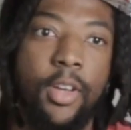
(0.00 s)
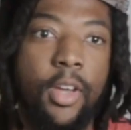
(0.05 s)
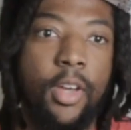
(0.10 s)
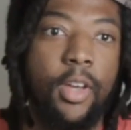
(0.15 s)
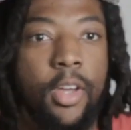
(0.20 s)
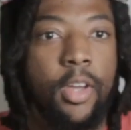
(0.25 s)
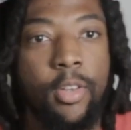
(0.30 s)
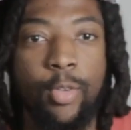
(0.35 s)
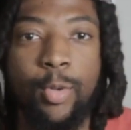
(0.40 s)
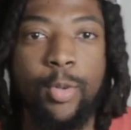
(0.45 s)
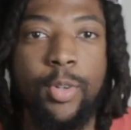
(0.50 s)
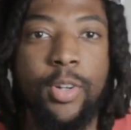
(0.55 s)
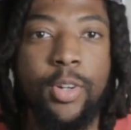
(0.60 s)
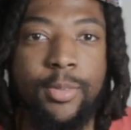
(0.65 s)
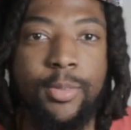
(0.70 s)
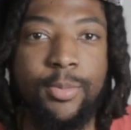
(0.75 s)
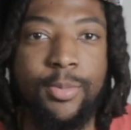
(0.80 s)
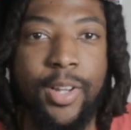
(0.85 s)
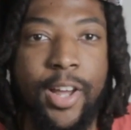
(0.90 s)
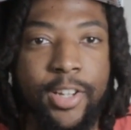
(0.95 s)
and threw it
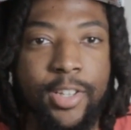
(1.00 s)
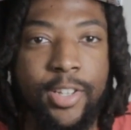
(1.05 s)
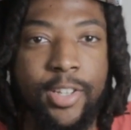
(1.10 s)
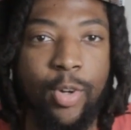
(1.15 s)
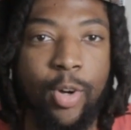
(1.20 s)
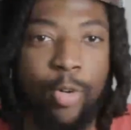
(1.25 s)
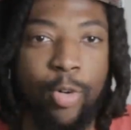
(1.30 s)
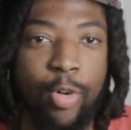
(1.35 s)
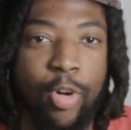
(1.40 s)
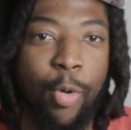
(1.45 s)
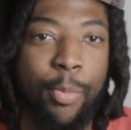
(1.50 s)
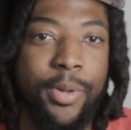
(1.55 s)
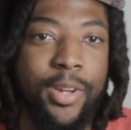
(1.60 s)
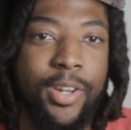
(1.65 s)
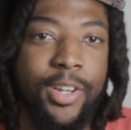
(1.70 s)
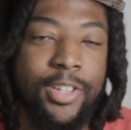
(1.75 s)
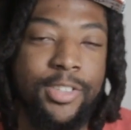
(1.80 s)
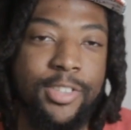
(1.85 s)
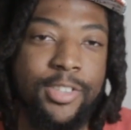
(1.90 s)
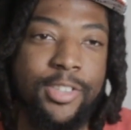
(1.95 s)
up and like Kobe
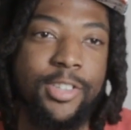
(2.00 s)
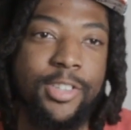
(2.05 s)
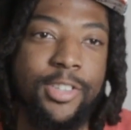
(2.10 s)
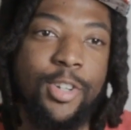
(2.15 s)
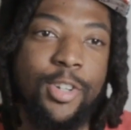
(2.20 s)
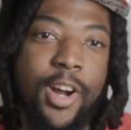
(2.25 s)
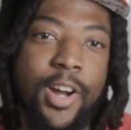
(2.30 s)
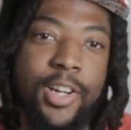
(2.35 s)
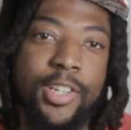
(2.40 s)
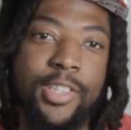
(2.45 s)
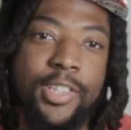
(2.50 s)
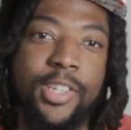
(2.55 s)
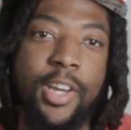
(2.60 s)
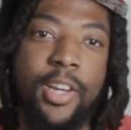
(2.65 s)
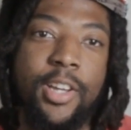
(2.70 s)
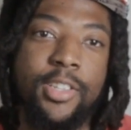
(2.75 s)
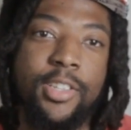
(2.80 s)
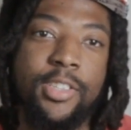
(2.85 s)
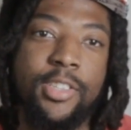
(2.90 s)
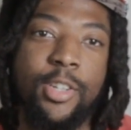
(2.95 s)
did into the trash can.